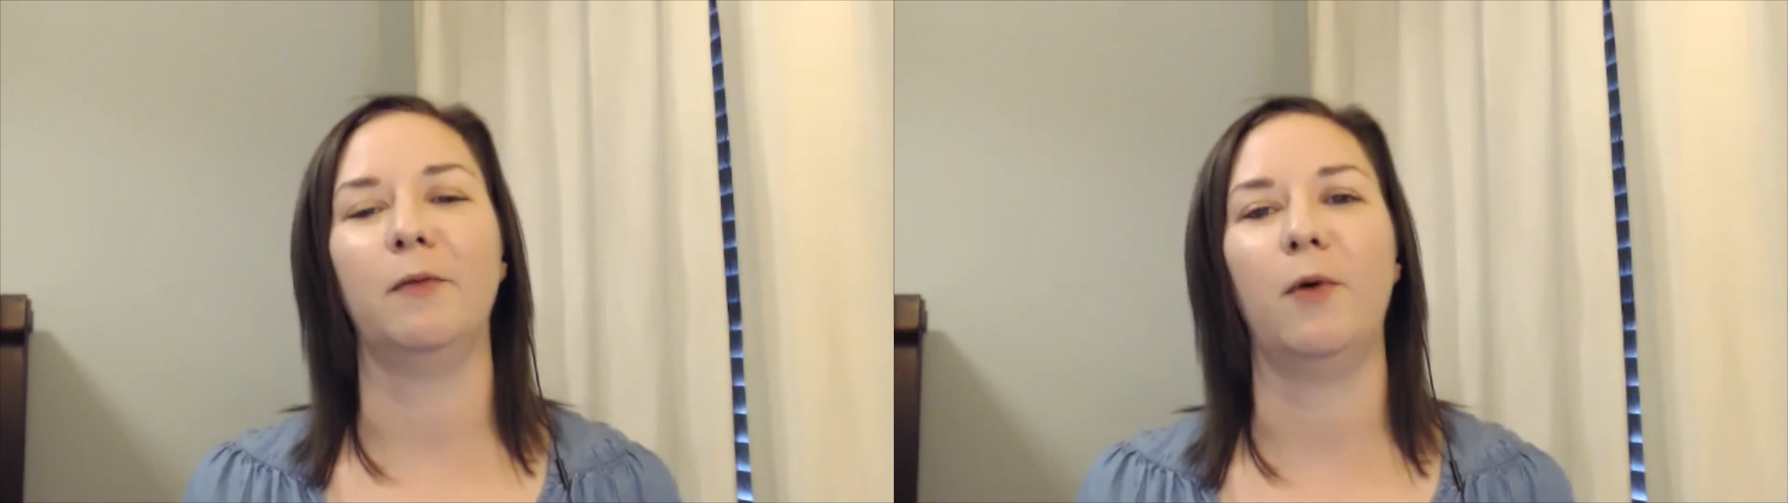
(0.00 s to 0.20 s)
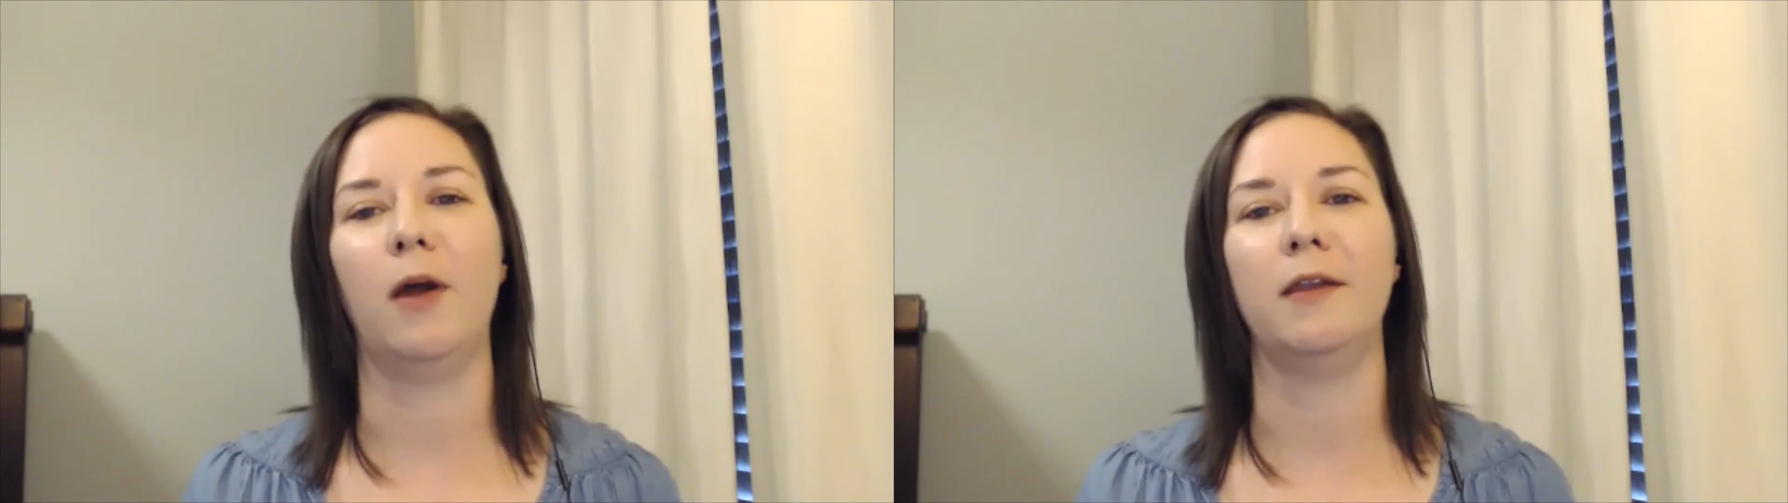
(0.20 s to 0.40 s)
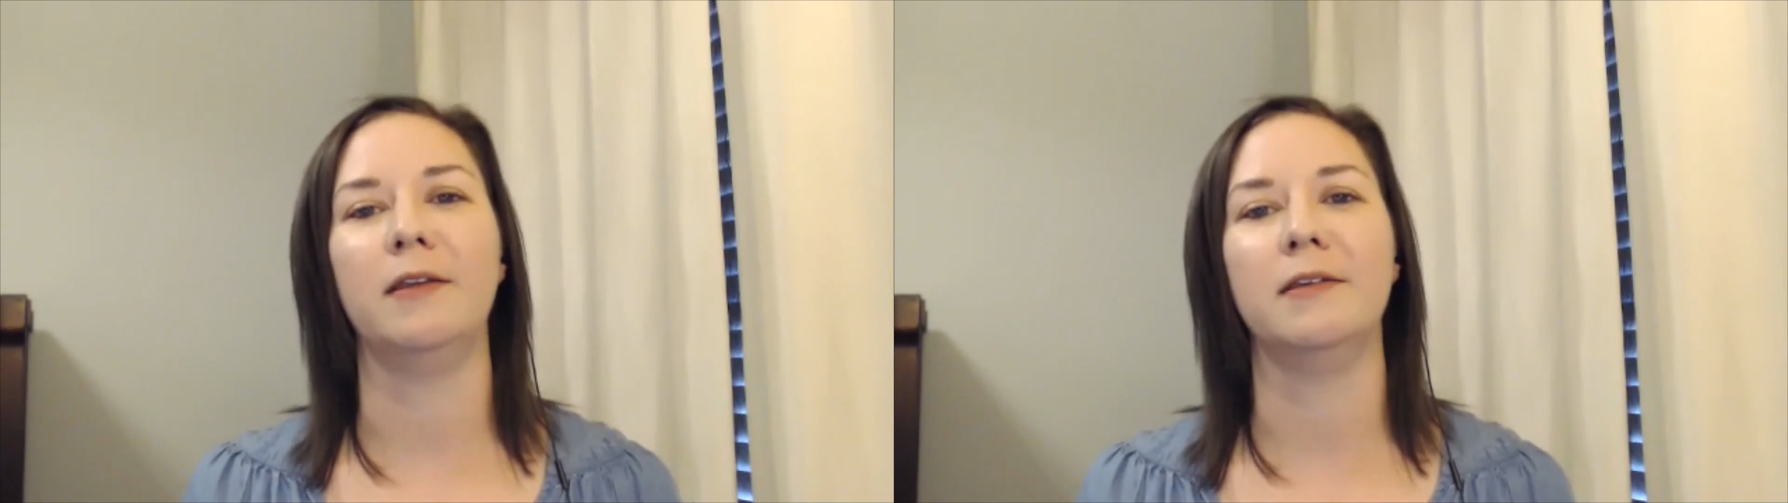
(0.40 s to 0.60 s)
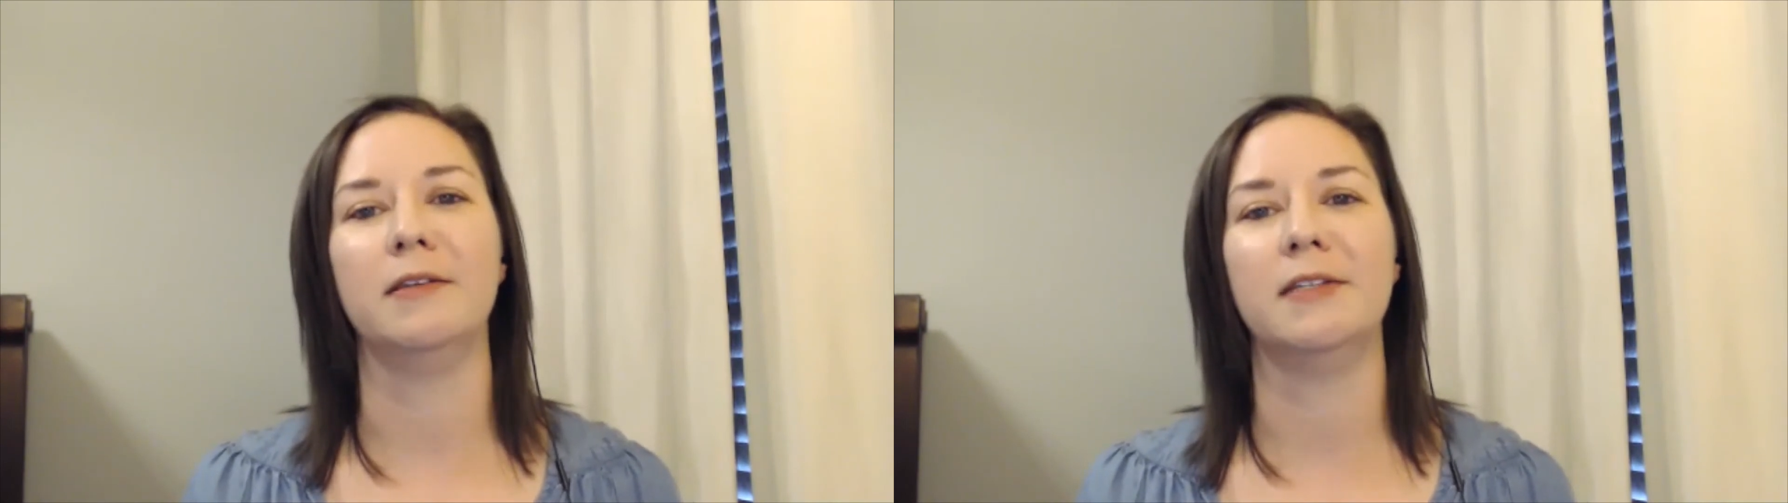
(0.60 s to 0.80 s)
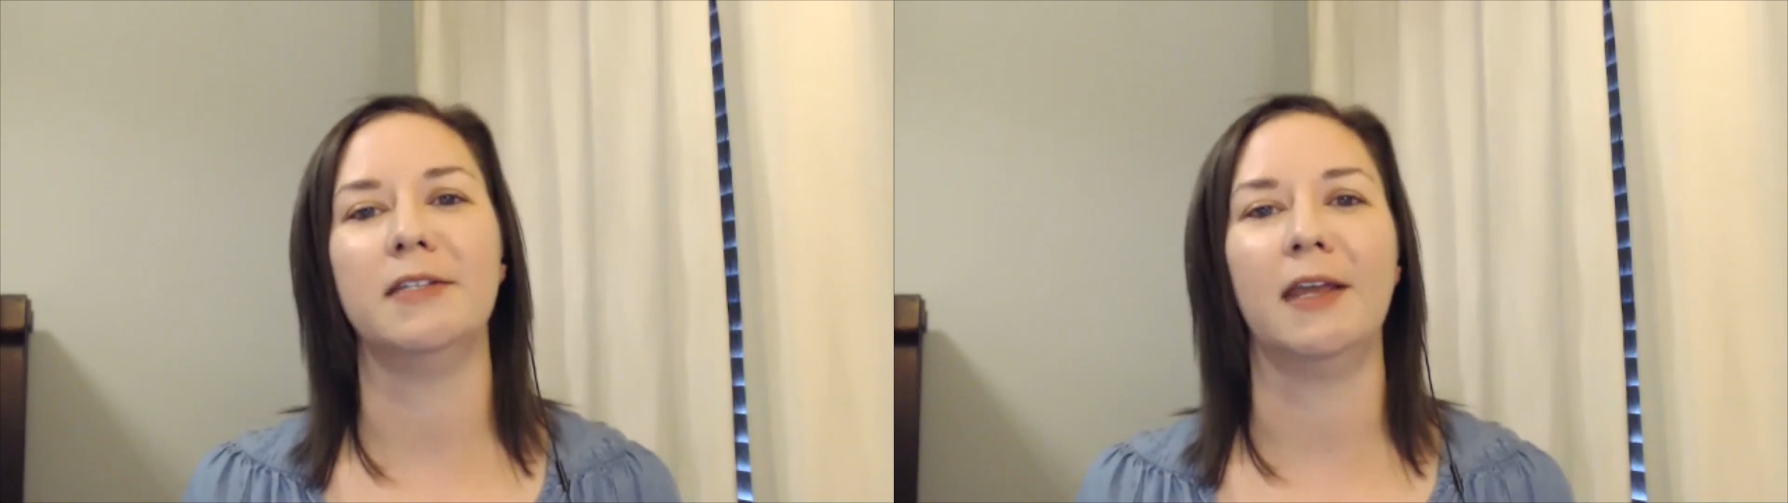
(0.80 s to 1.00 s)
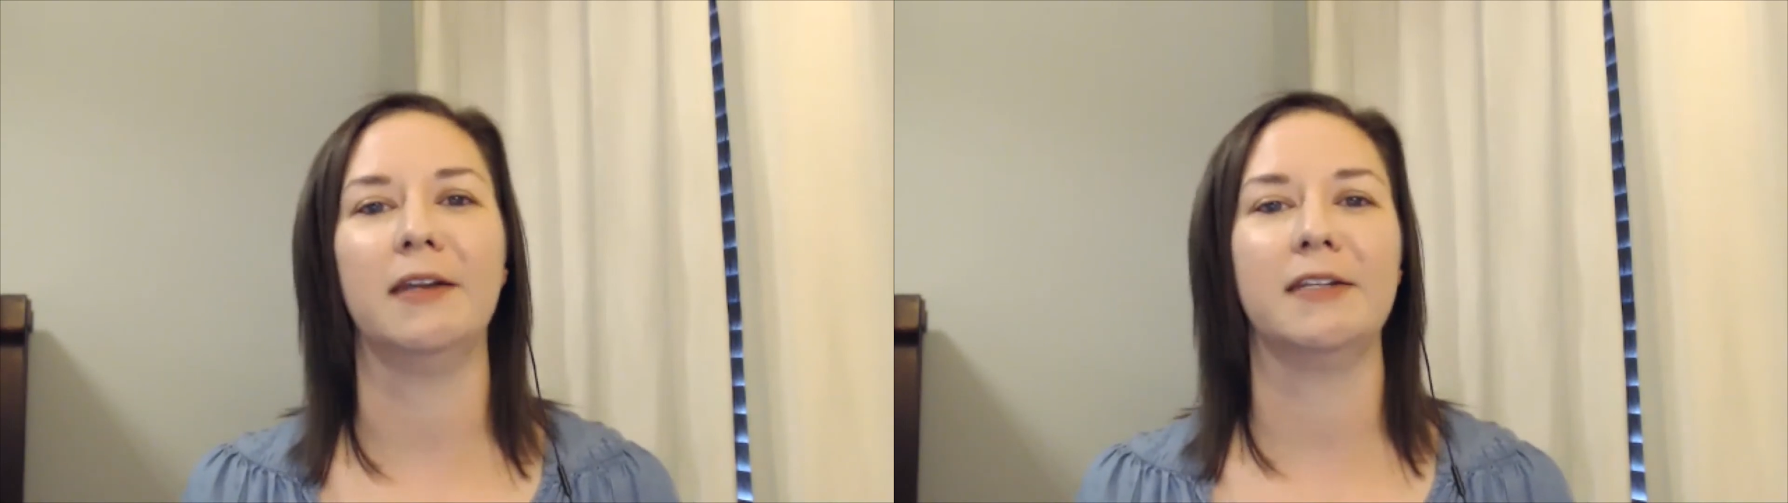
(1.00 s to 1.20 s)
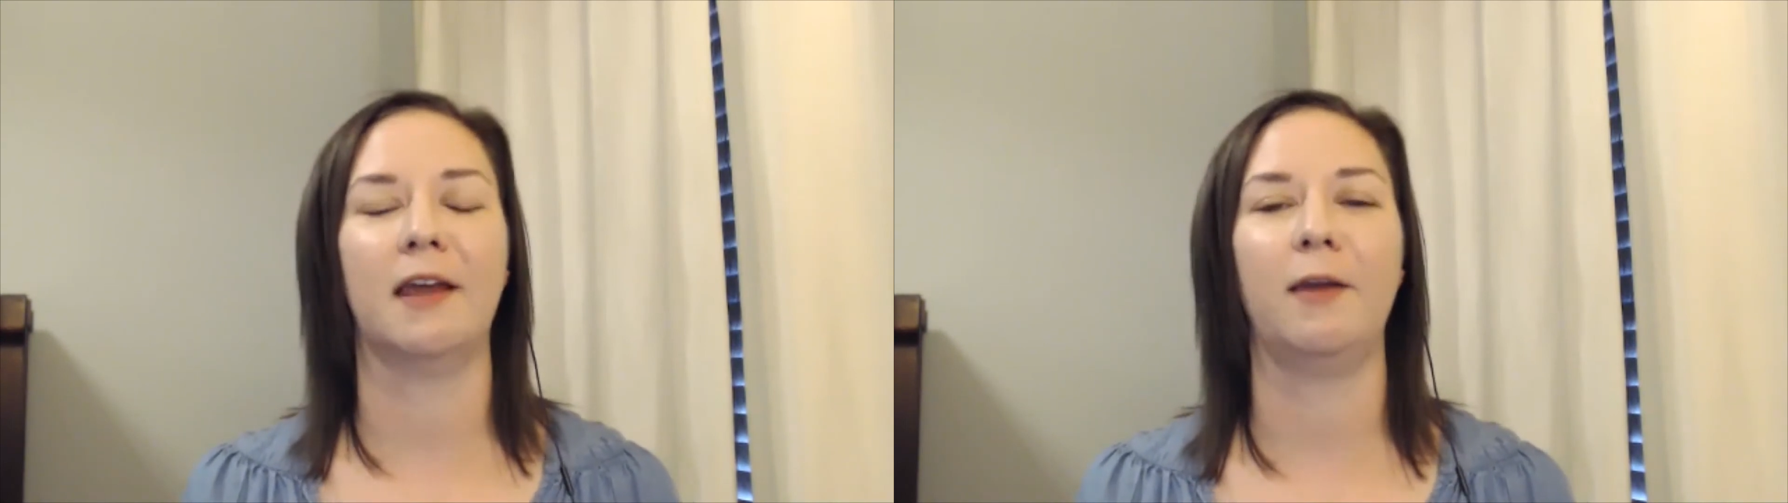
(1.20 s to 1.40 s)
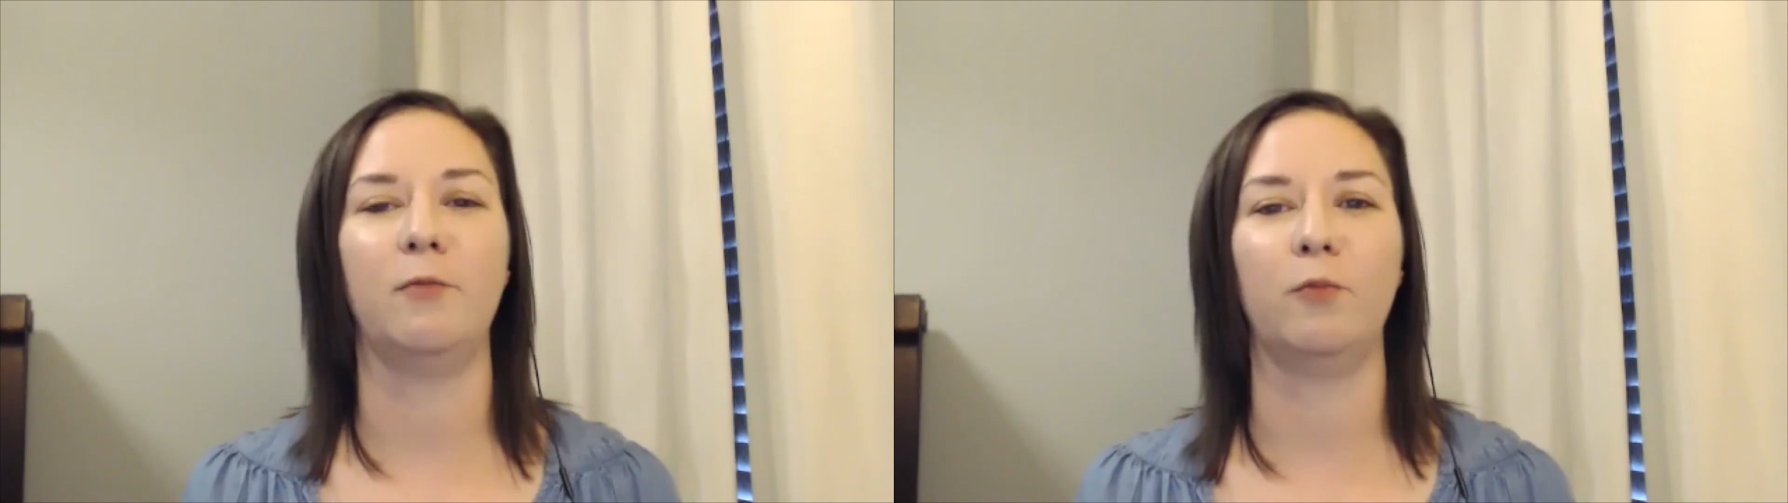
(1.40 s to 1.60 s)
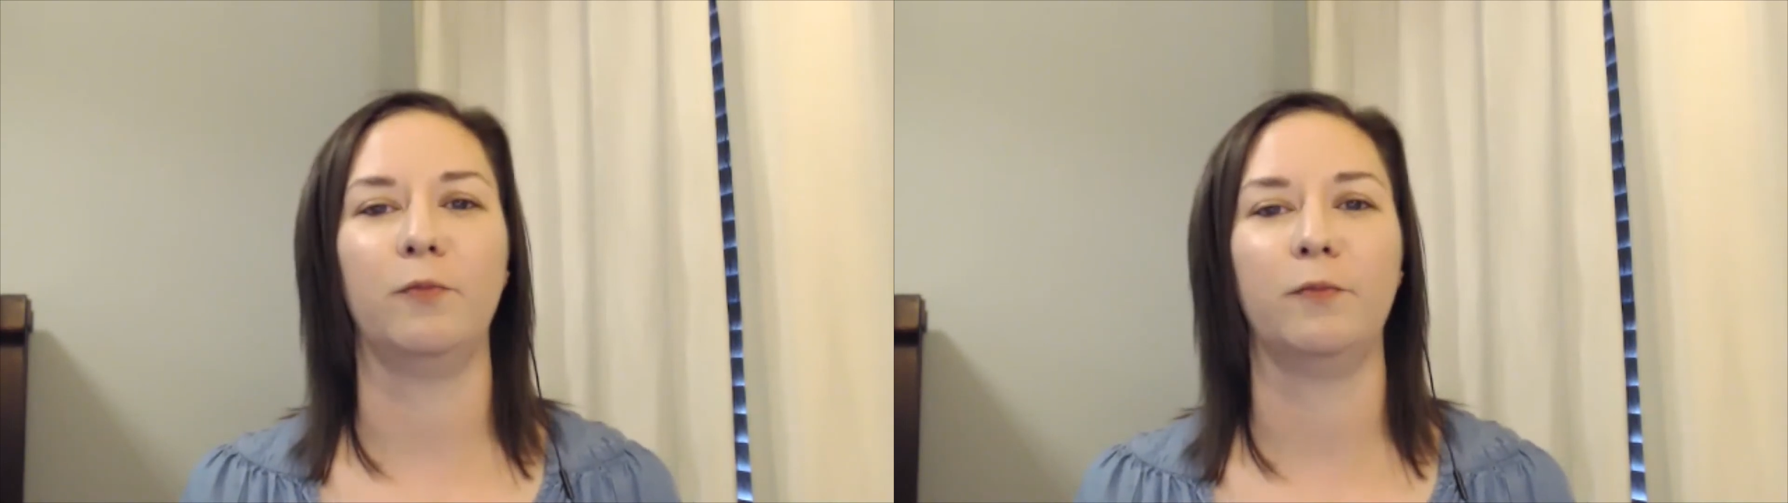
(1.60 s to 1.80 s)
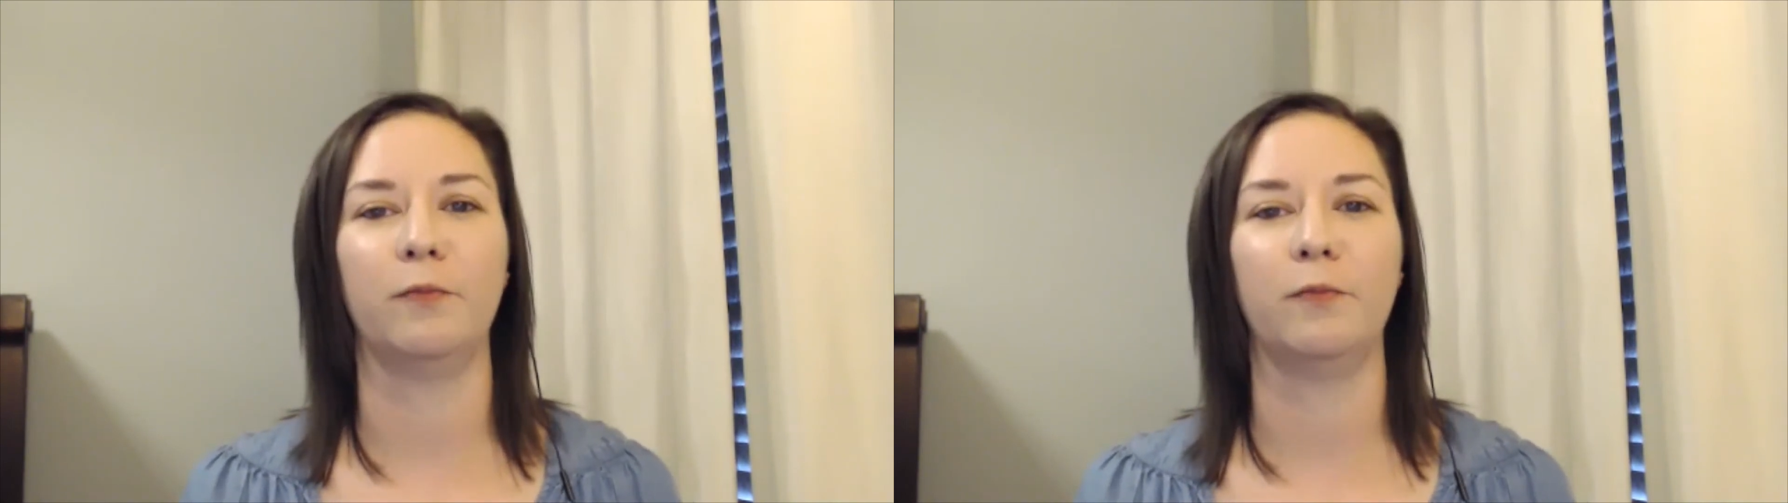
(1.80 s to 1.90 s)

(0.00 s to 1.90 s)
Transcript: one day at a time,